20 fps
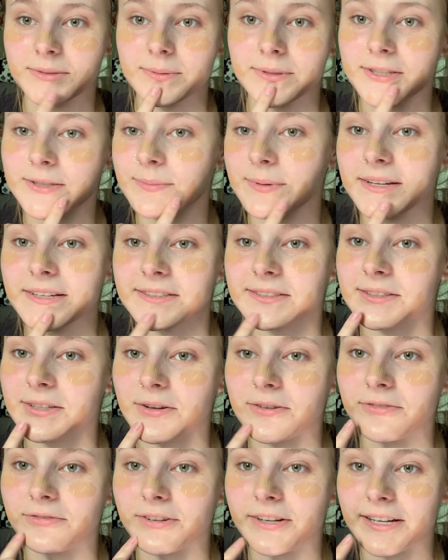which makes
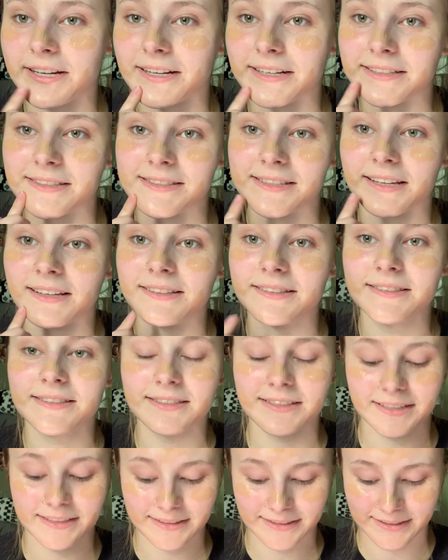no freaking sense
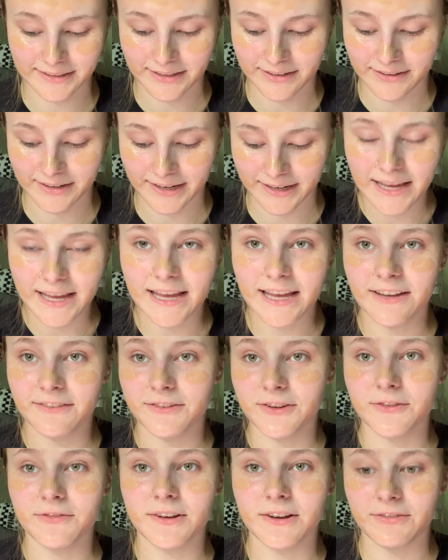considering if
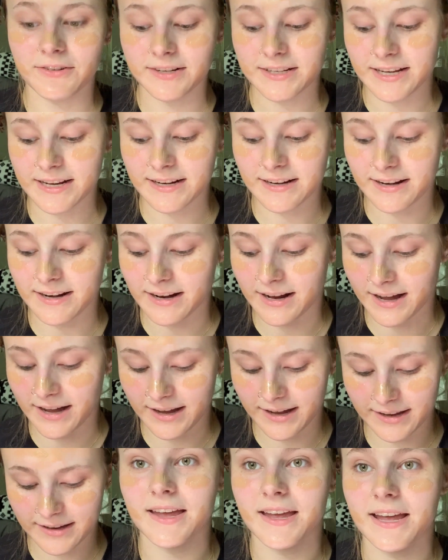you've never dated a
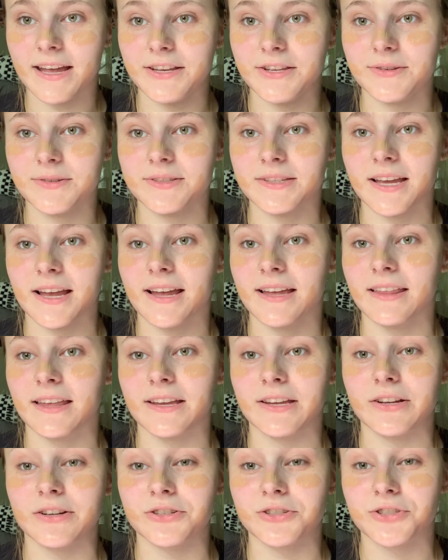guy and you say
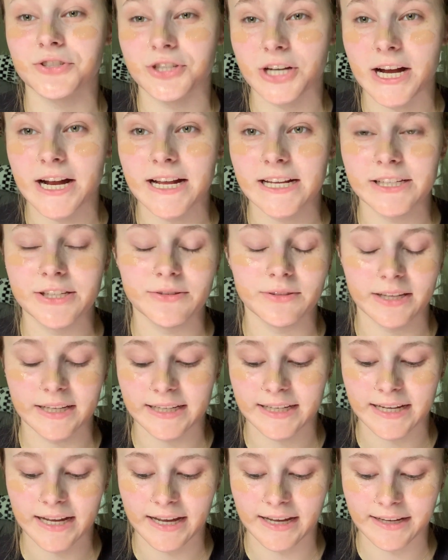like you're straight, you
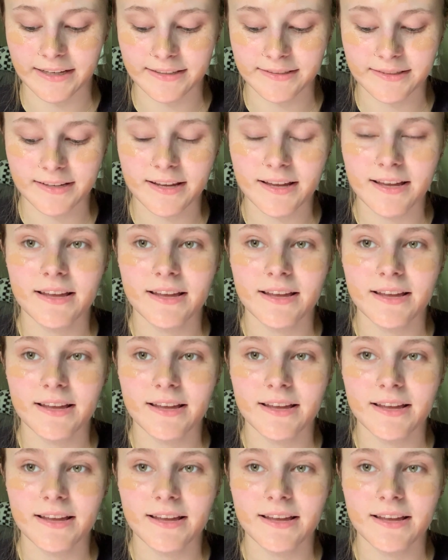like guys,